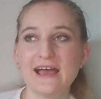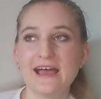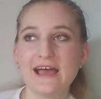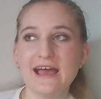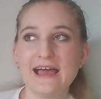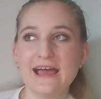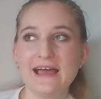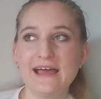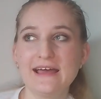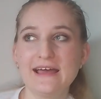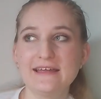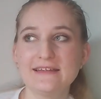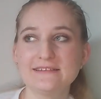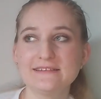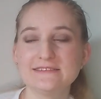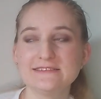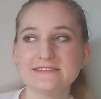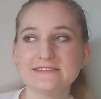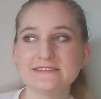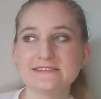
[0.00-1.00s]

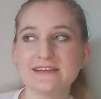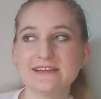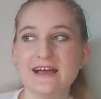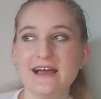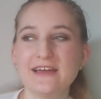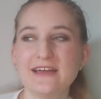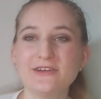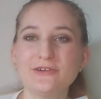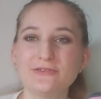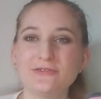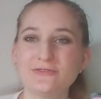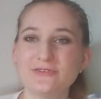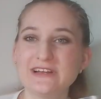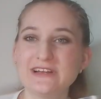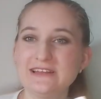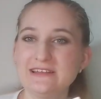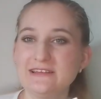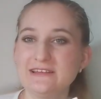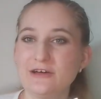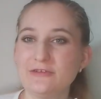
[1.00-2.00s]
and I don't
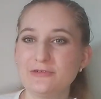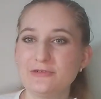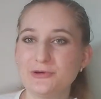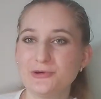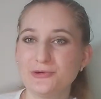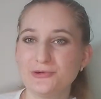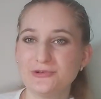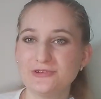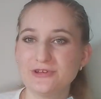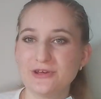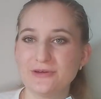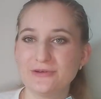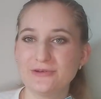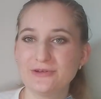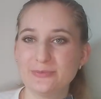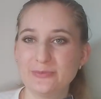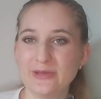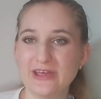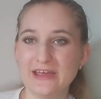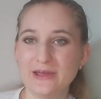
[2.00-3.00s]
really love cool
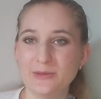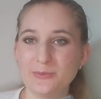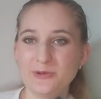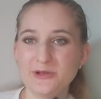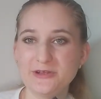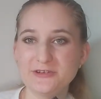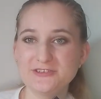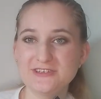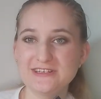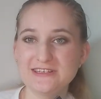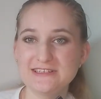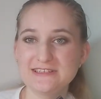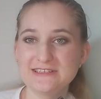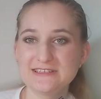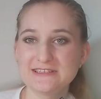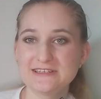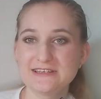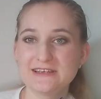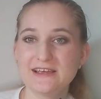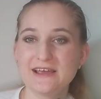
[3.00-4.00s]
toned pink
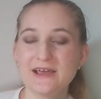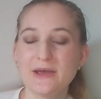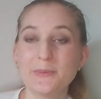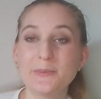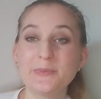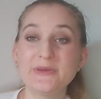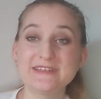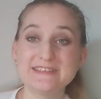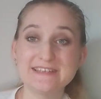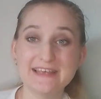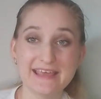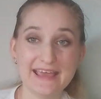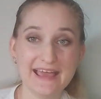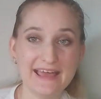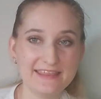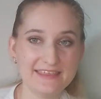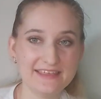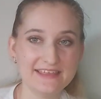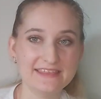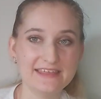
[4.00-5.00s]
blushes, but
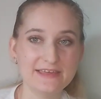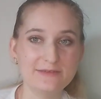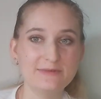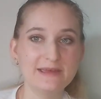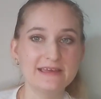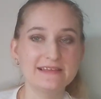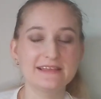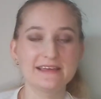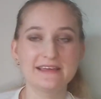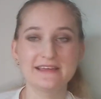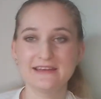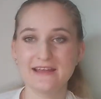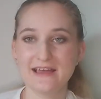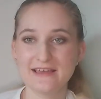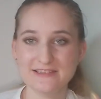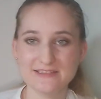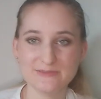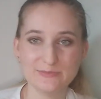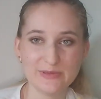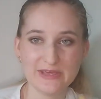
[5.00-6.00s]
together they make like a
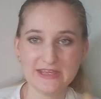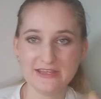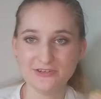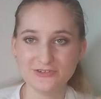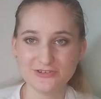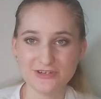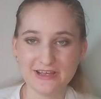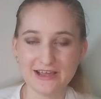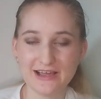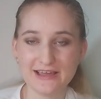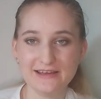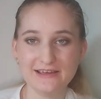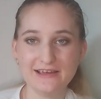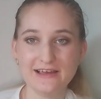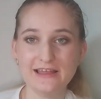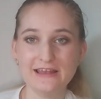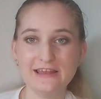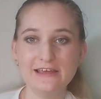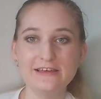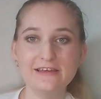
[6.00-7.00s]
nice peachy kind of
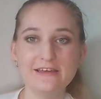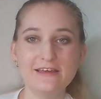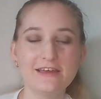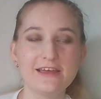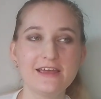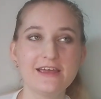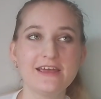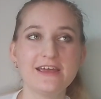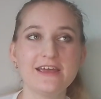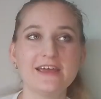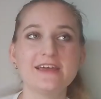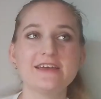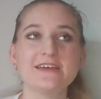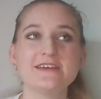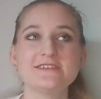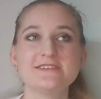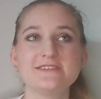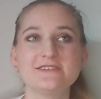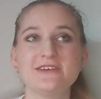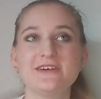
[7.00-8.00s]
colour.
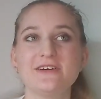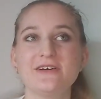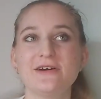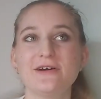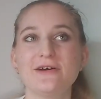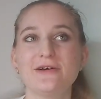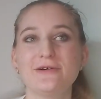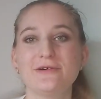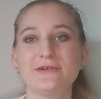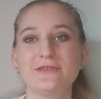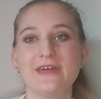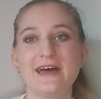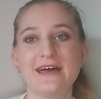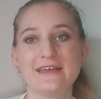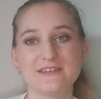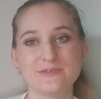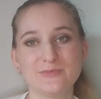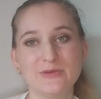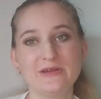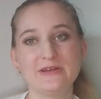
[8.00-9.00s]
So
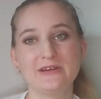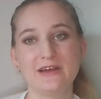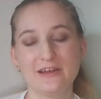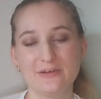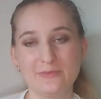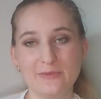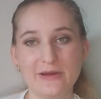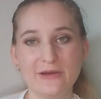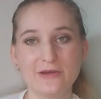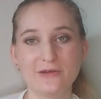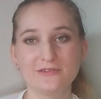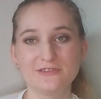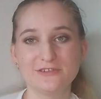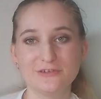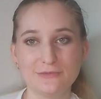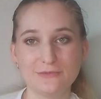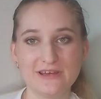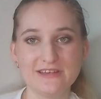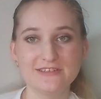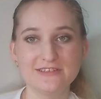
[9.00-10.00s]
that's been kind of my
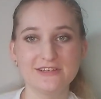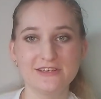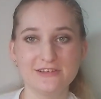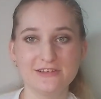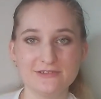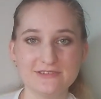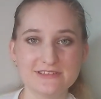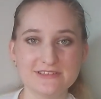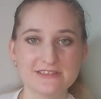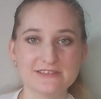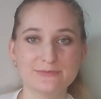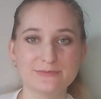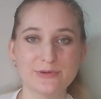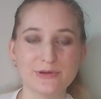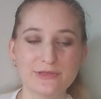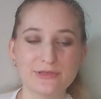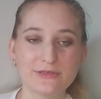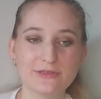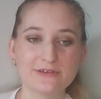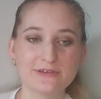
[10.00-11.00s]
go-to way to use
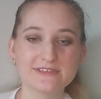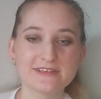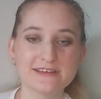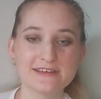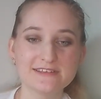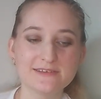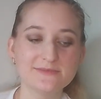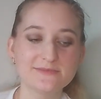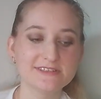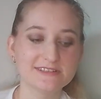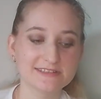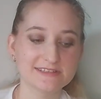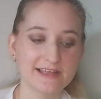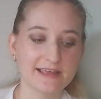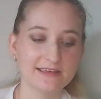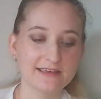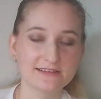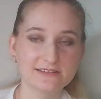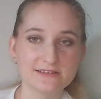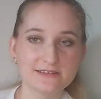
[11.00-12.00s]
both of those items, is
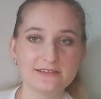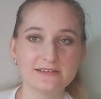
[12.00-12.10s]
like